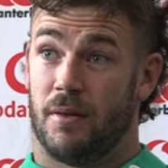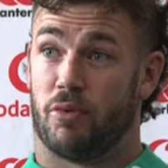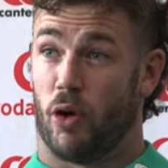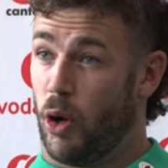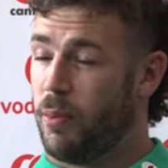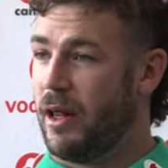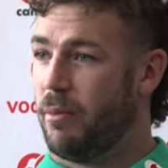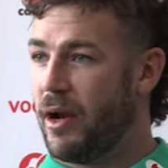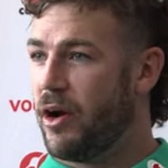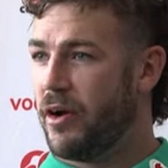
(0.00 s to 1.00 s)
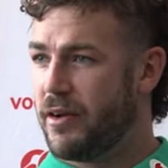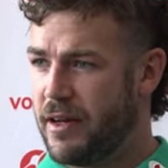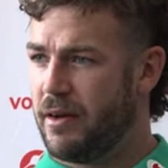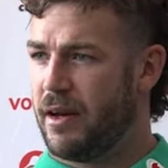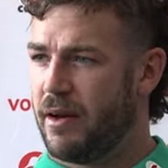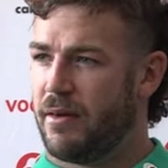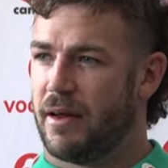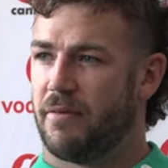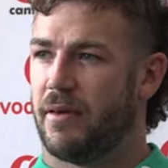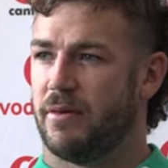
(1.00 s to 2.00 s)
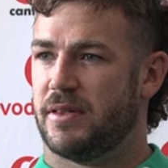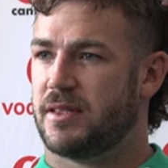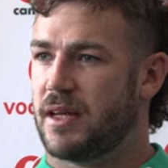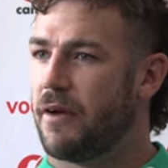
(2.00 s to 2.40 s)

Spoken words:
brought up a little bit of hurt, and it was